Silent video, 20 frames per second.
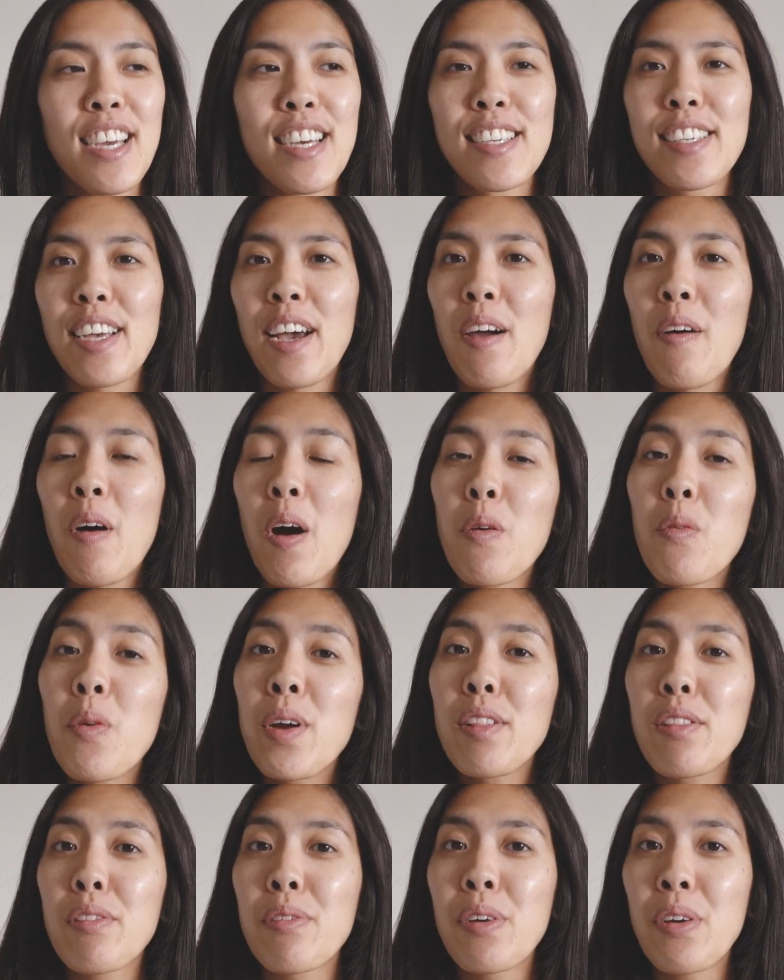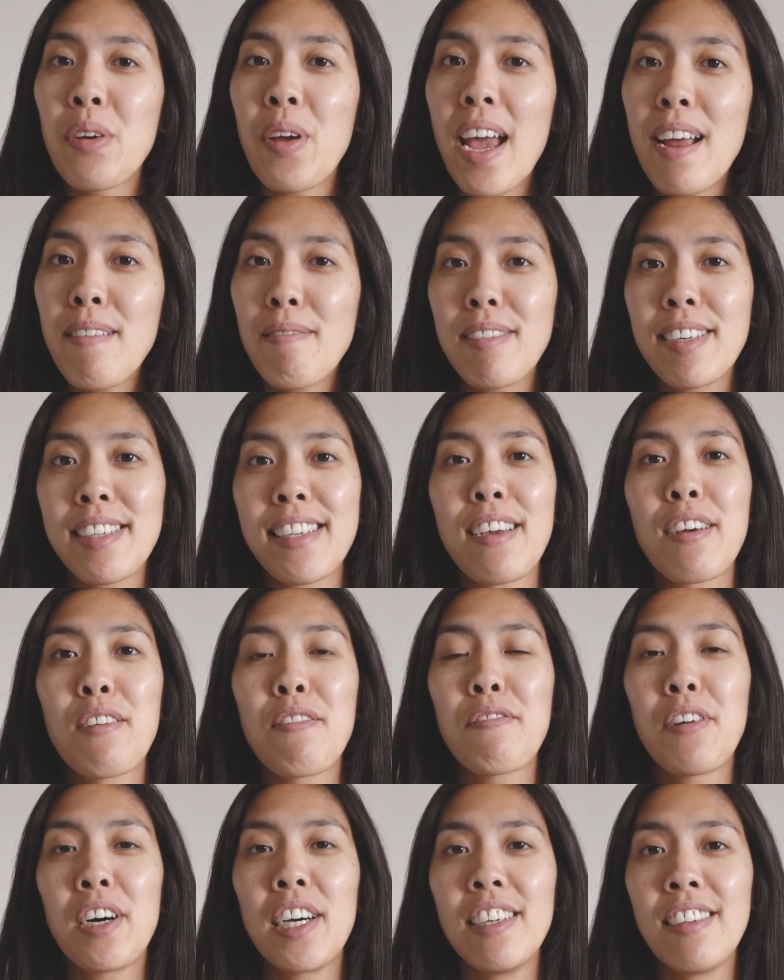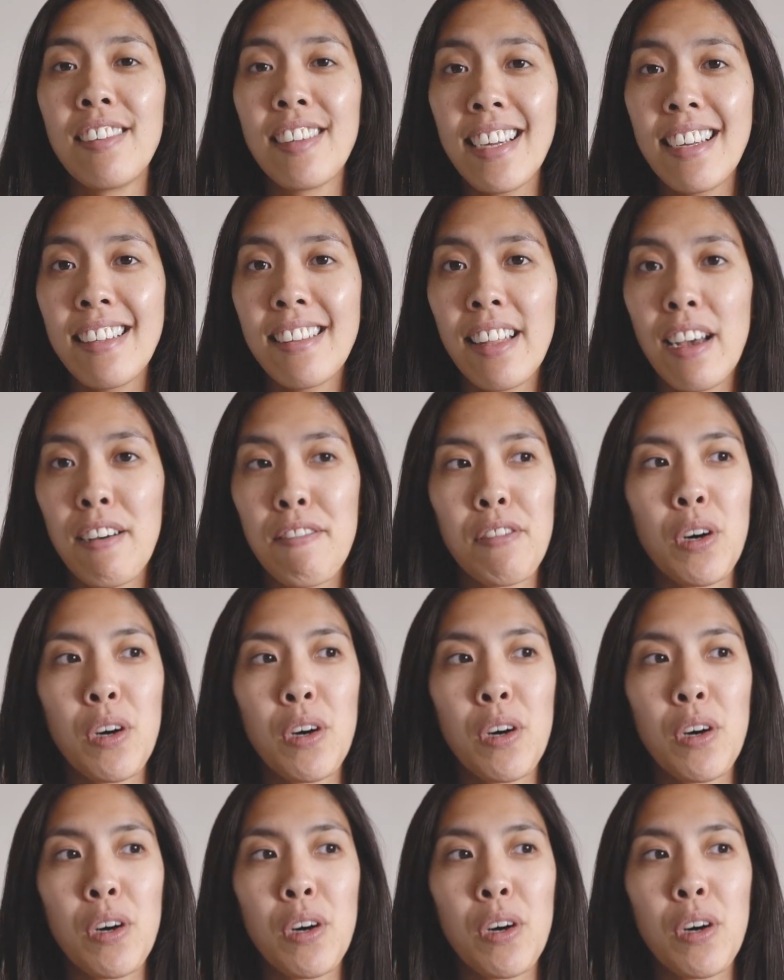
So I went through every single file in that